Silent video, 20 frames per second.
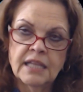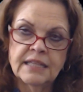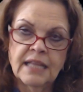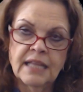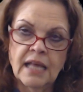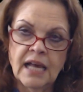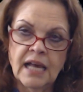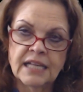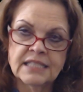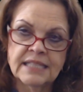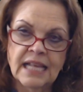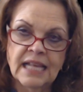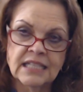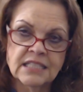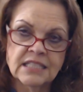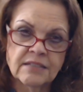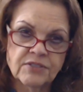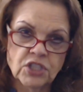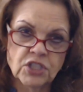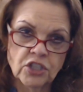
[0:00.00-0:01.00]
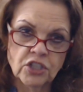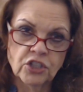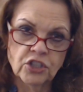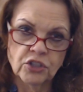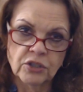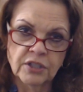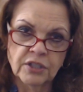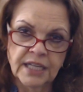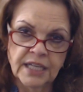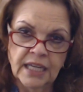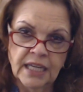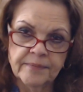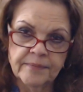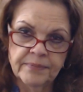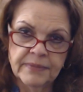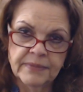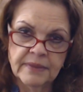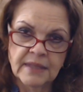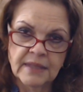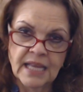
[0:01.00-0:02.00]
a sense of security.
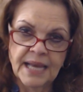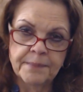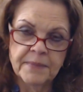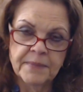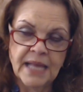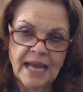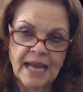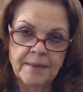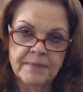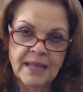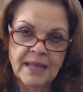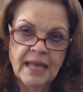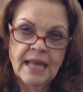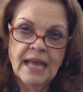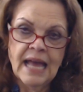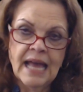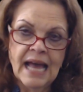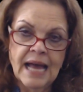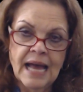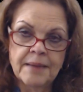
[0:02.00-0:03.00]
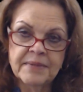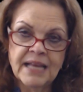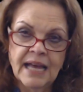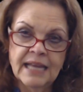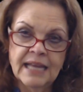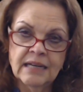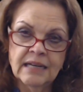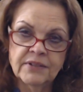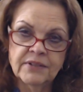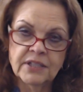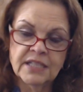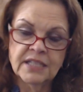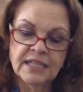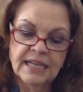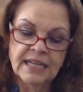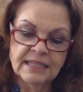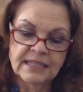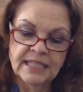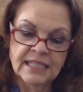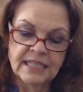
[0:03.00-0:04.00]
I'm, I'm, I'm kind of looking
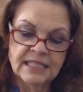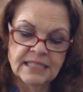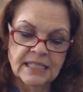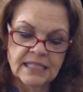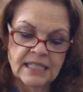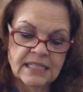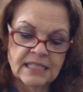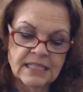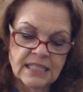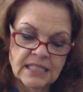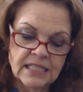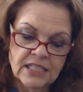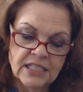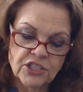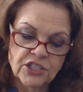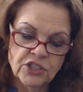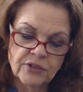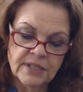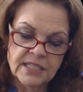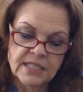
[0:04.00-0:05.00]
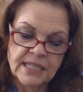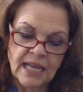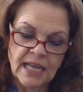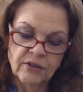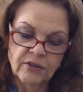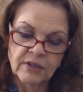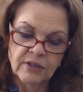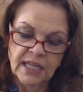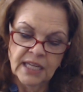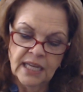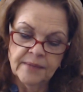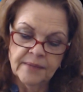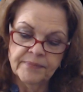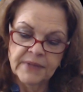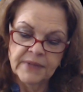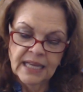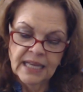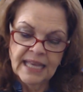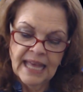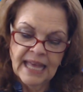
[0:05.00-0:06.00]
at this as this is your integrity.
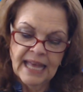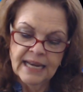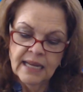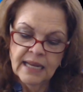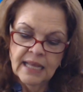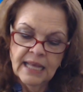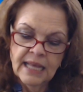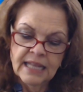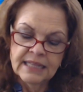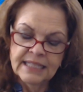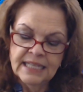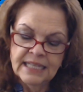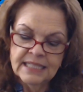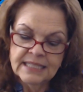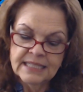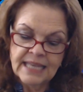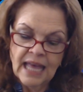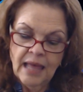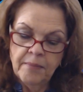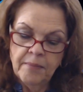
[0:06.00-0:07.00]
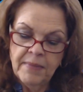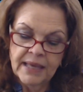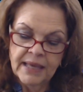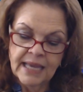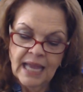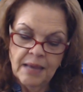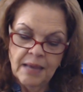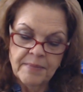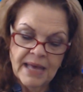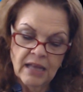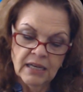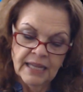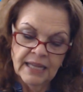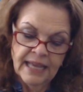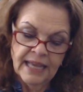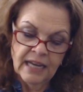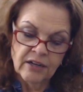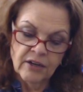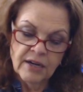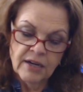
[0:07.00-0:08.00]
Again, these come, came out
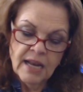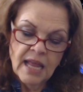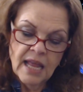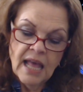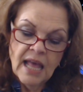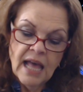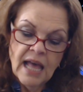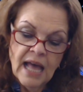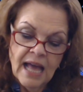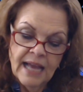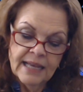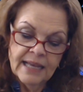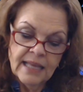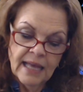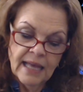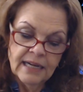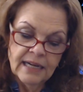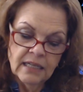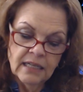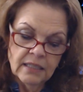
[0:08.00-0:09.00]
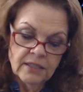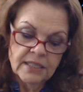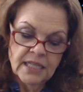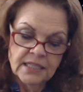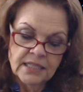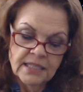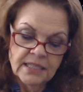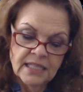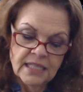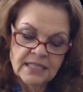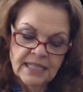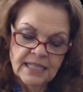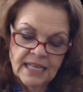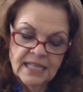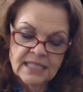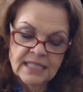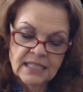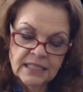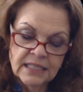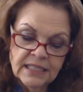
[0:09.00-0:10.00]
later. I kind of look at this
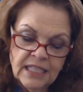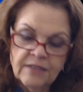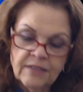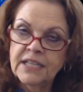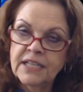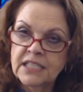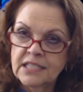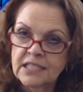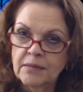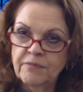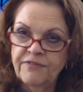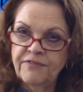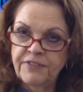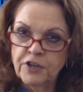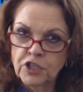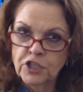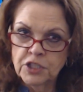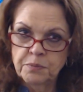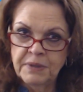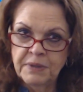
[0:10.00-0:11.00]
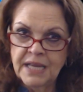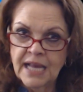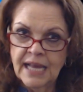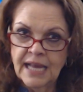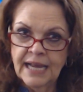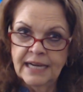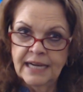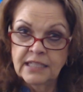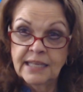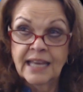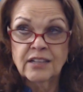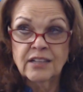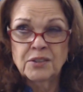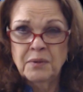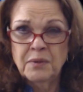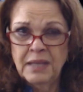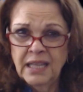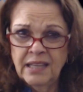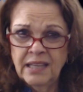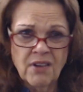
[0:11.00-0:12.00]
as leaving some fears behind. Yeah, do
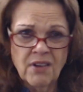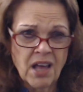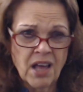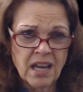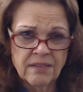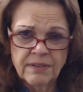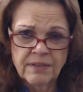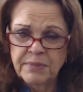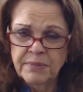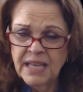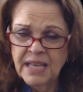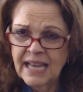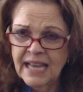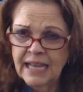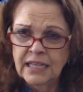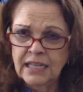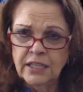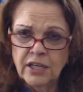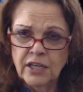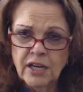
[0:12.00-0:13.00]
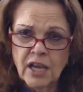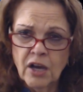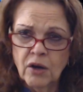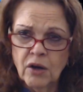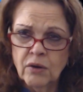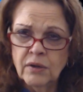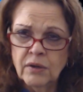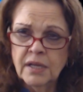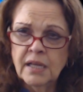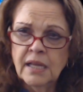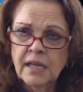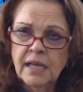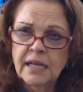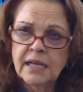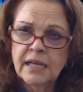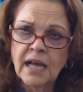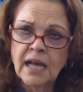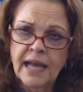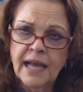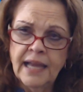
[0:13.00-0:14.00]
we leave all of them behind? No
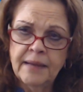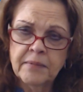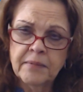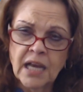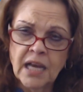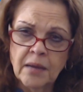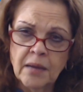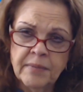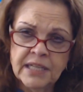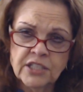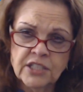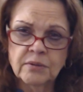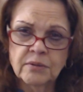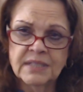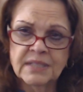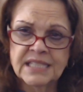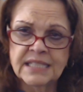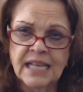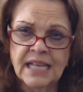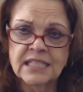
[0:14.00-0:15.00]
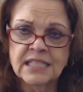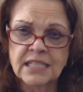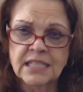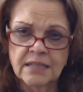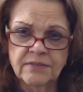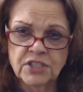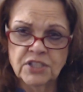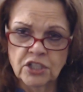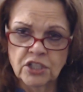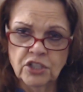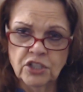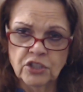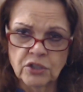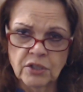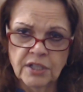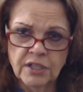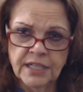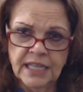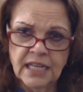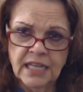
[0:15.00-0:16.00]
coming to a sense of
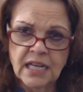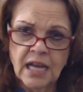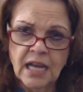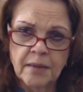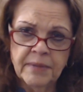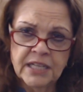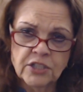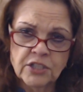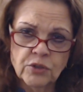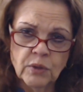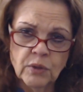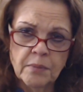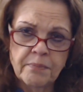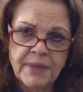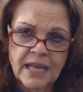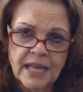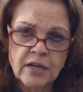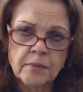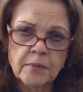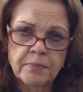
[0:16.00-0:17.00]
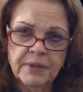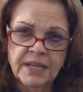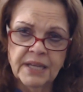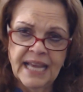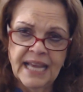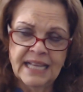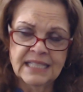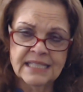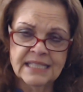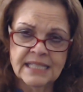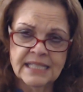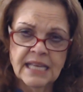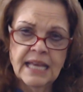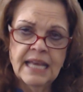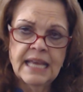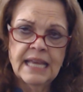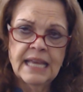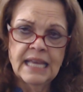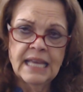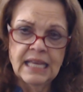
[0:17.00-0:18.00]
security, coming to a better place
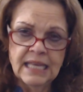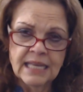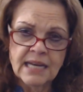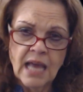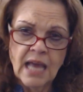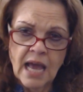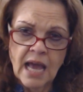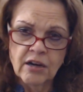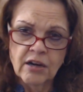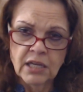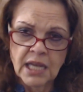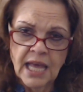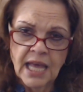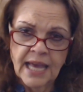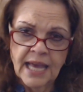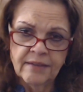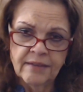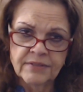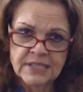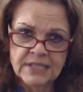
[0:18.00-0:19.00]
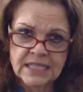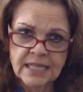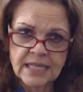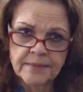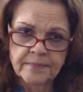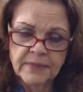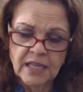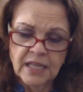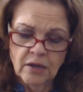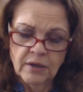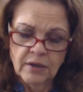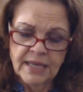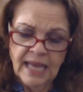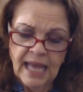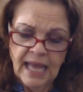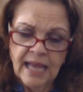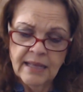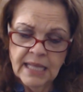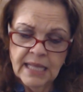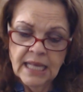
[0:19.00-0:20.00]
in our lives.
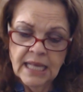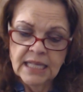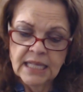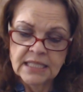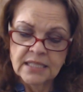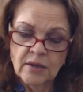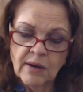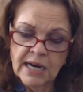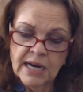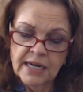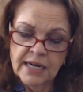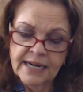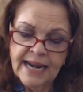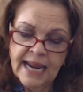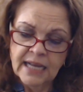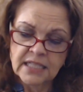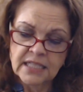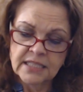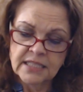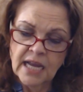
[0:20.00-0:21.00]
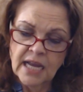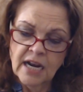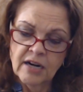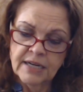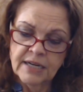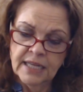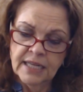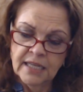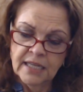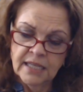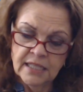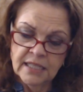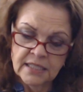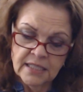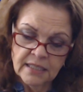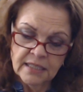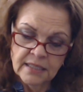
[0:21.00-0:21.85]
Okay, so our next card is